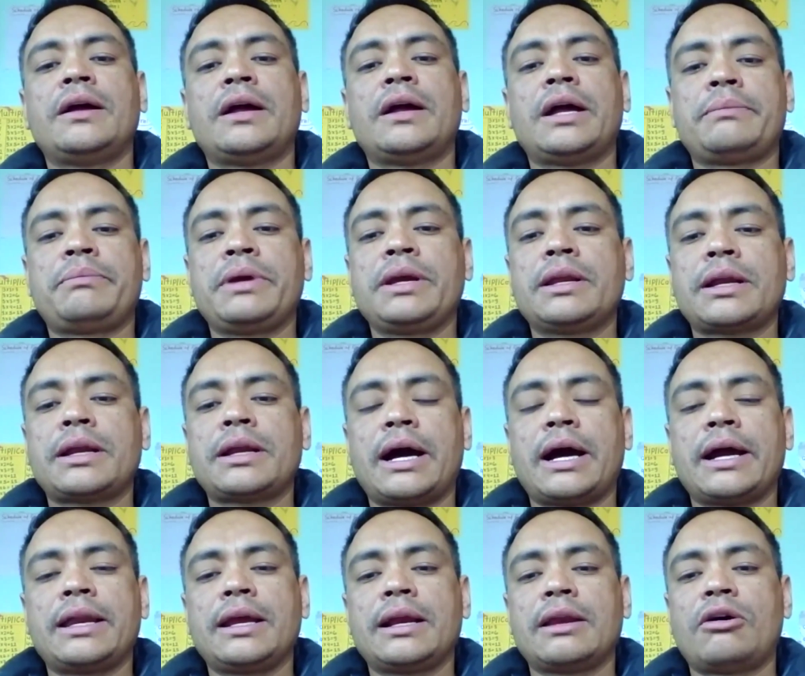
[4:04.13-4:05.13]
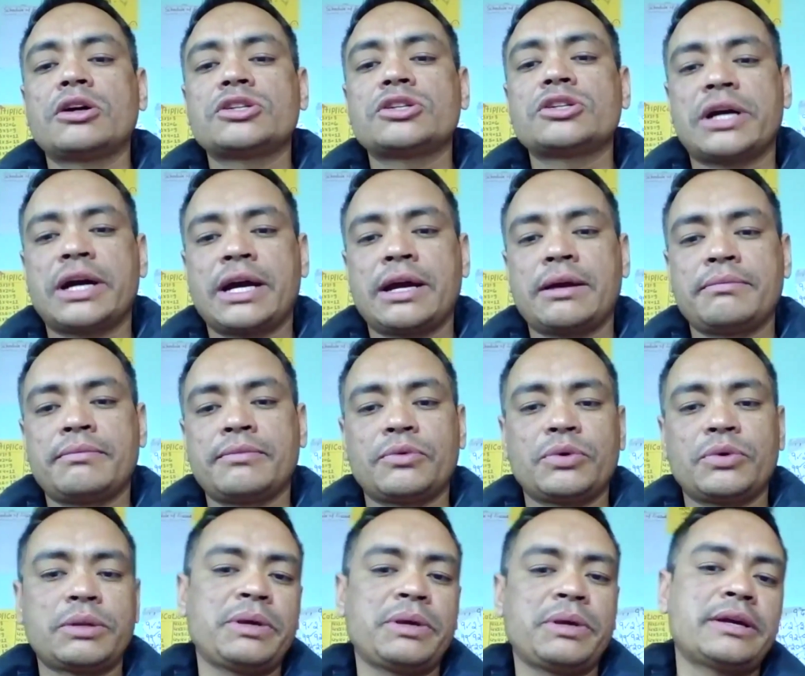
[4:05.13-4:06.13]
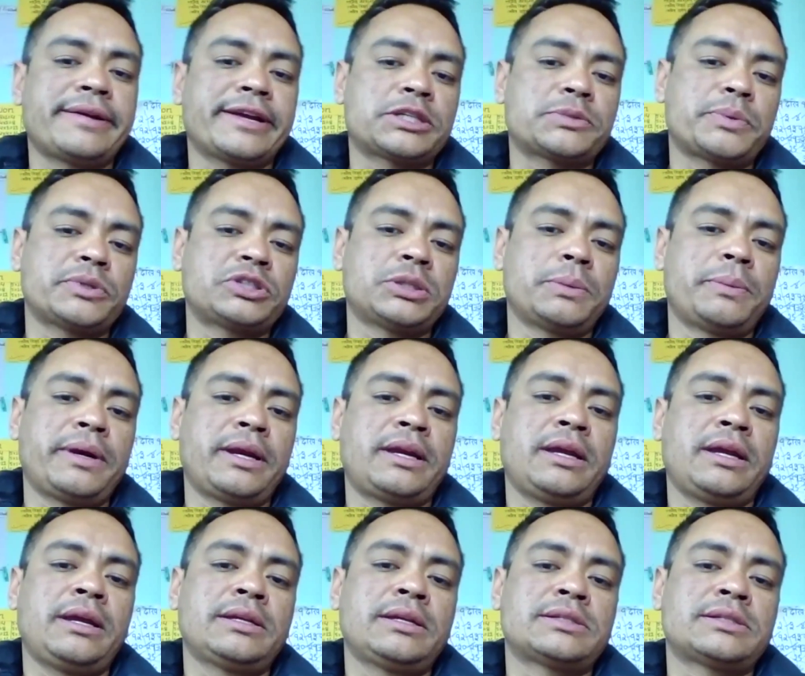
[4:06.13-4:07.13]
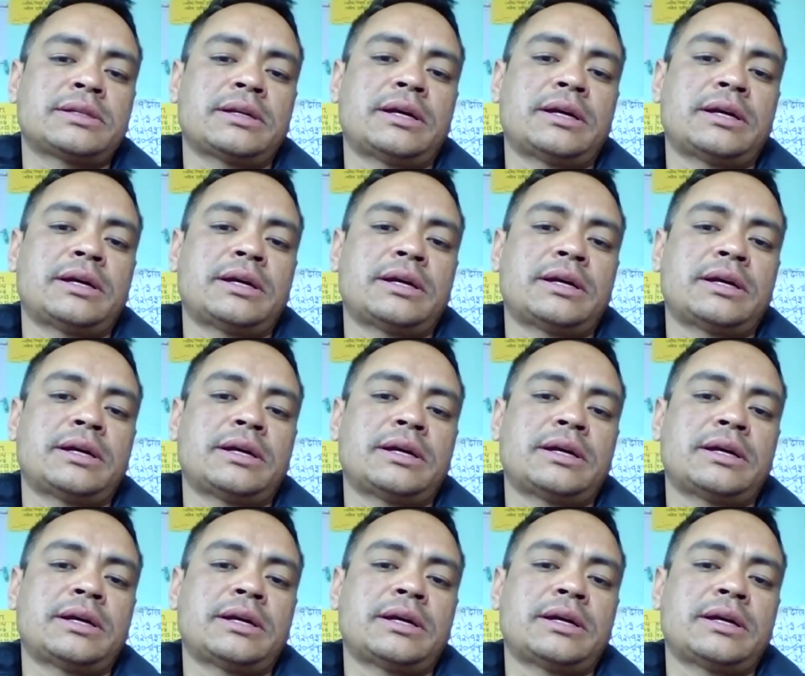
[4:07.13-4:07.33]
and been guiding long time with big responsibilities